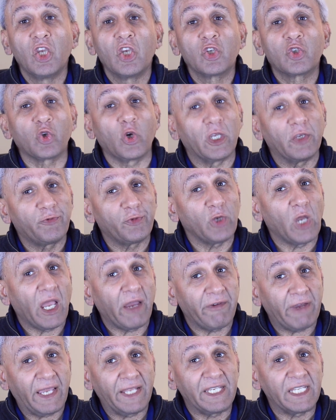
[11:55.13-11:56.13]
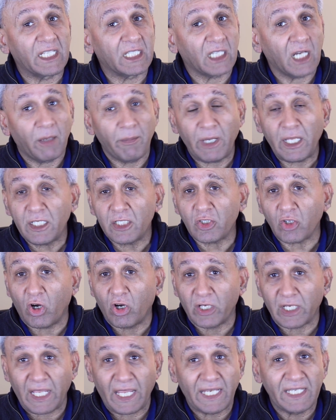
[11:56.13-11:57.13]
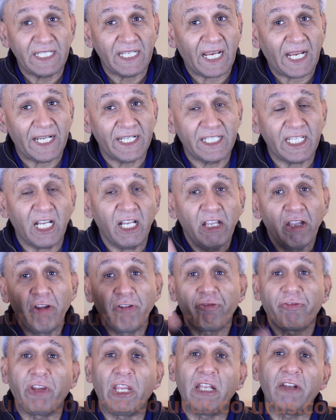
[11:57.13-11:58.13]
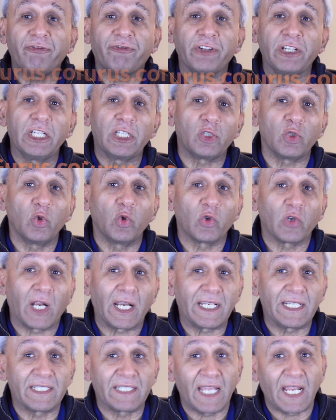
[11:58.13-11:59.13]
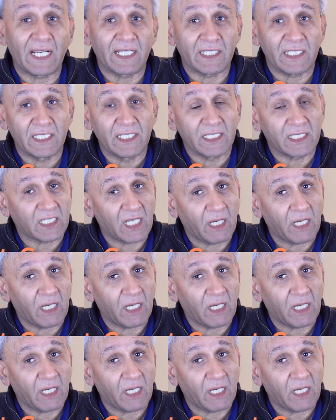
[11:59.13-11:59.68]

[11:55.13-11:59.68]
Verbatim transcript: So, if you have any comment or any idea, feel free to write that in